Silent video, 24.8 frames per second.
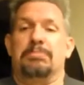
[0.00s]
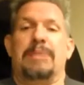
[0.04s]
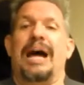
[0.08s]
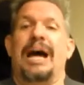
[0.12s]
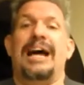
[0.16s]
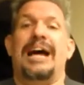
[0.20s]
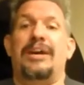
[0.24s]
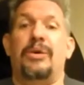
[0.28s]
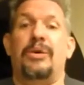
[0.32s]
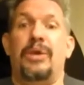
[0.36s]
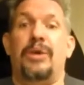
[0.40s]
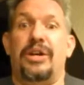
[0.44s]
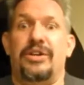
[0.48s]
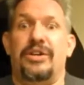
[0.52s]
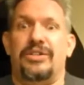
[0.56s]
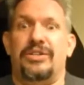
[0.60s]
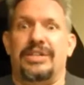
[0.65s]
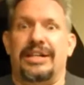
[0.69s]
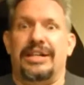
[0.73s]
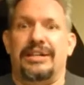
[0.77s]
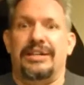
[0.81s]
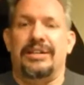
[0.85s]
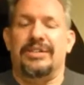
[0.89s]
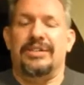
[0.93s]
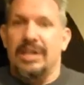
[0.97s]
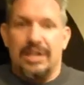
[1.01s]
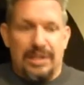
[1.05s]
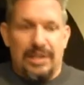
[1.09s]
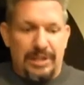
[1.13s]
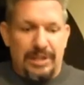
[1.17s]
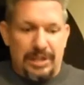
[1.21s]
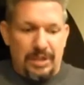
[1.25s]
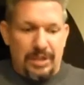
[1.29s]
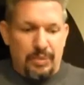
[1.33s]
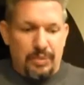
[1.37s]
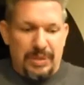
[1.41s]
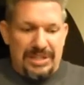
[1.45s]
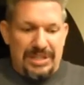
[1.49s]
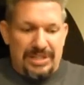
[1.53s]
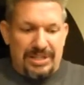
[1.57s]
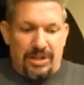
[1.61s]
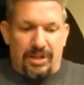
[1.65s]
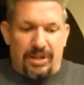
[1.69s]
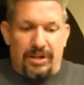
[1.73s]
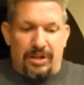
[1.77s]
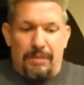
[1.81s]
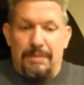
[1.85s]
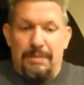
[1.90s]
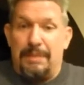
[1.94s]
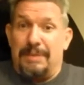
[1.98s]
I don't understand this. We saw
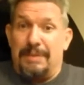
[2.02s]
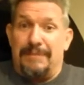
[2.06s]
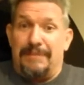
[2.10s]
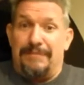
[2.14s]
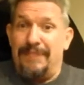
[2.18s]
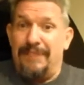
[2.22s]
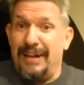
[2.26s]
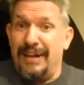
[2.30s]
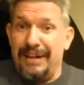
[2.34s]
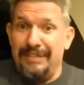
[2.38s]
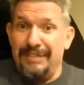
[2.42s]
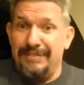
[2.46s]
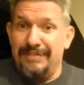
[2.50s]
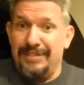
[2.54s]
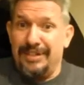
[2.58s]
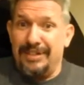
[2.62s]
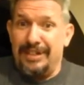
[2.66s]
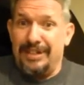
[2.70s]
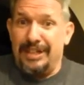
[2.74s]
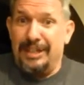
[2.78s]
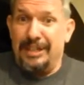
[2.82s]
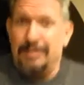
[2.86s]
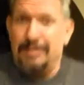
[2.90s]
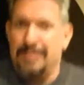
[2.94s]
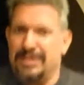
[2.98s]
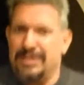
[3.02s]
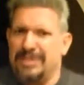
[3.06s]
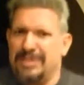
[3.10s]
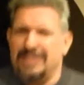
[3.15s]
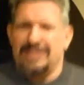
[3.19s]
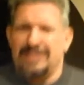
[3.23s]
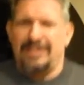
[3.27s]
her maybe five times.